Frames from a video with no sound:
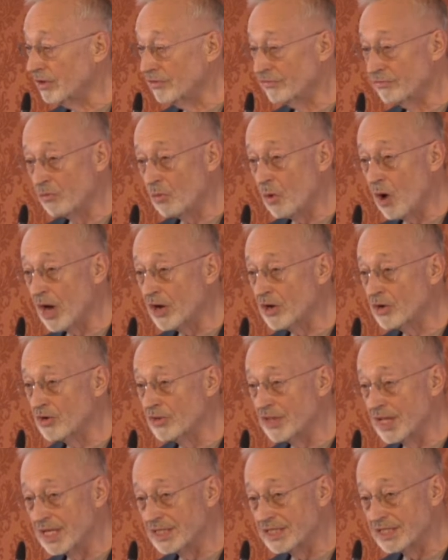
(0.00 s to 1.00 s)
water
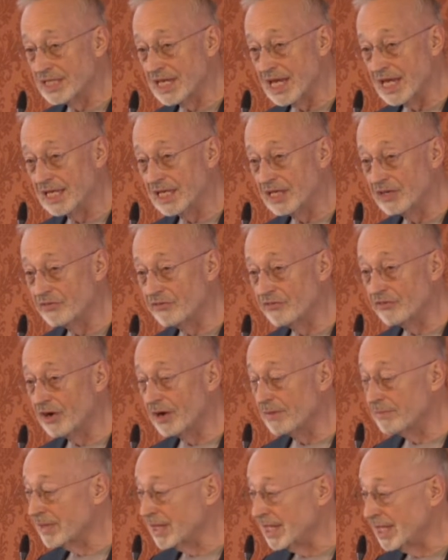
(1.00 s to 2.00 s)
that's taken
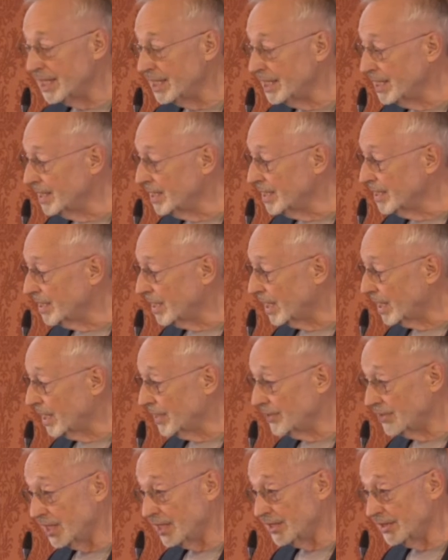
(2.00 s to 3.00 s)
from
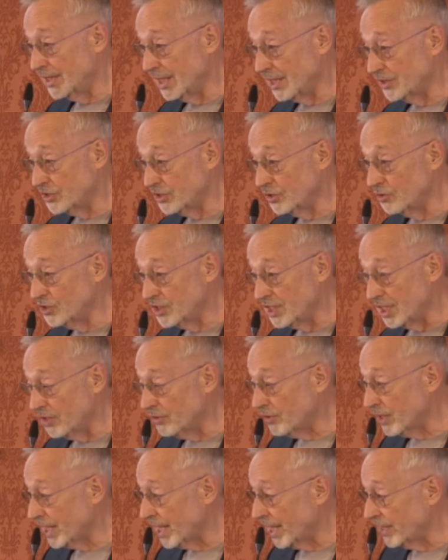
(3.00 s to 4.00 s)
that's used to
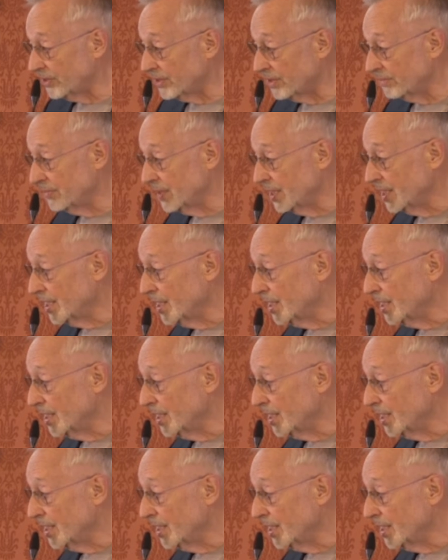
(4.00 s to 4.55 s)
irrigate them,